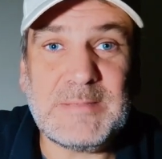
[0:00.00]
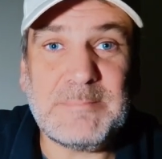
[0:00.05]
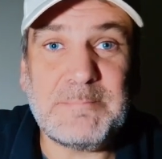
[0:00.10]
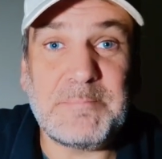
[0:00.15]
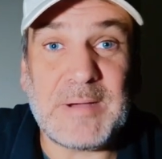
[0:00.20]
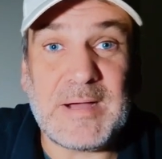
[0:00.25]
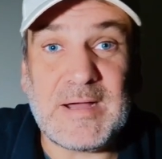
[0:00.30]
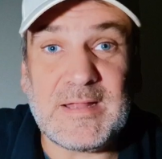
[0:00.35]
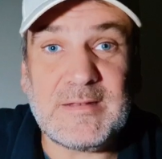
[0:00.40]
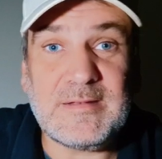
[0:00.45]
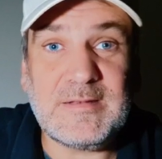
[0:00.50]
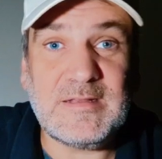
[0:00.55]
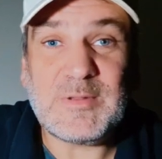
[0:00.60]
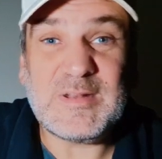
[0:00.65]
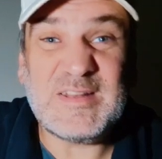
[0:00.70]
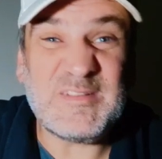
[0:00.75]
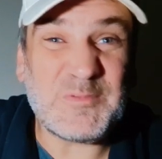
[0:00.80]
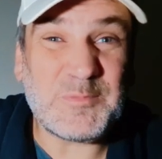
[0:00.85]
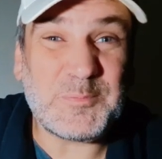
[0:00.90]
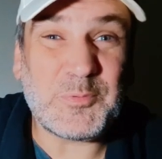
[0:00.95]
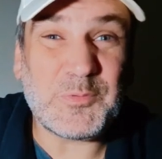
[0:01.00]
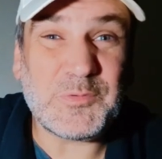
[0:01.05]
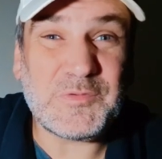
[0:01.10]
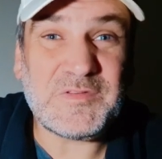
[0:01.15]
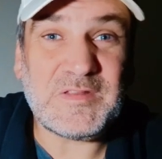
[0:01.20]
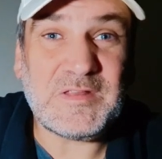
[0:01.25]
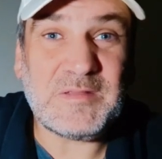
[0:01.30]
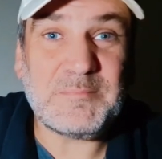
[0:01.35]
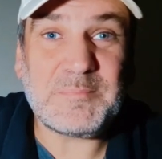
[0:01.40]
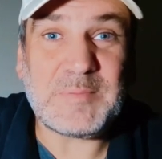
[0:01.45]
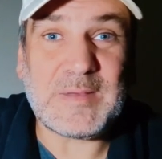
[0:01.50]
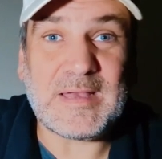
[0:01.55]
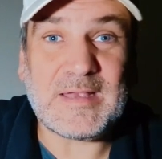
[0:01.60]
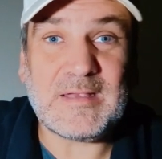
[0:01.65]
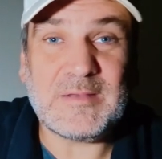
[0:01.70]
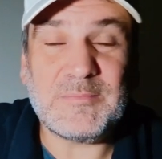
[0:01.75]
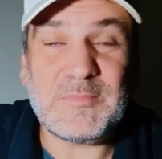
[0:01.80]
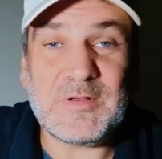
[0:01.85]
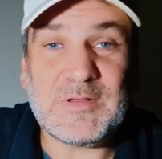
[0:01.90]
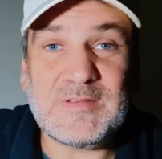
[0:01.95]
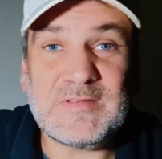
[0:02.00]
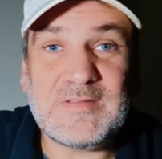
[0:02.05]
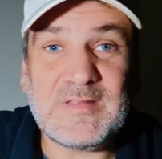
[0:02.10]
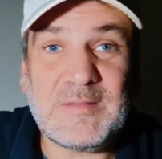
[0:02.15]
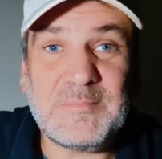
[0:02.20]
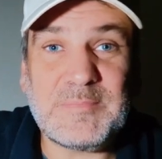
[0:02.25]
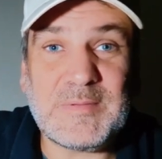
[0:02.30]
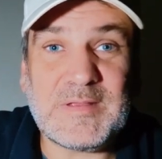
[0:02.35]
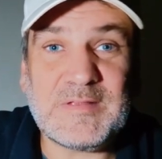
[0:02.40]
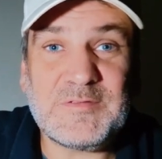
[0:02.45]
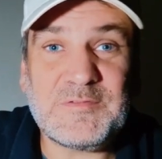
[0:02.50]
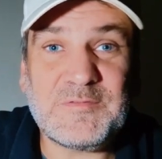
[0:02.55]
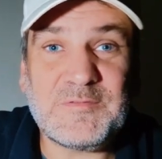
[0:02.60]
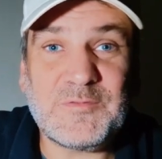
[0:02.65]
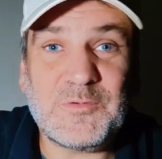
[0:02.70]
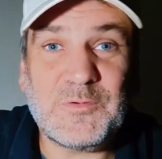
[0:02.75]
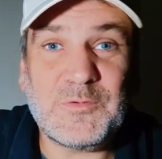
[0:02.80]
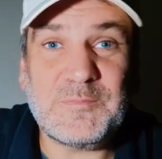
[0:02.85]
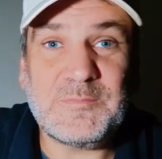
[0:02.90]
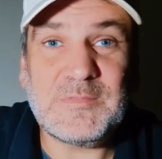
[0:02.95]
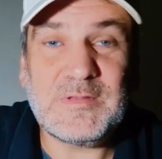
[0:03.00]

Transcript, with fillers: But Liverpool seem back amongst their best form.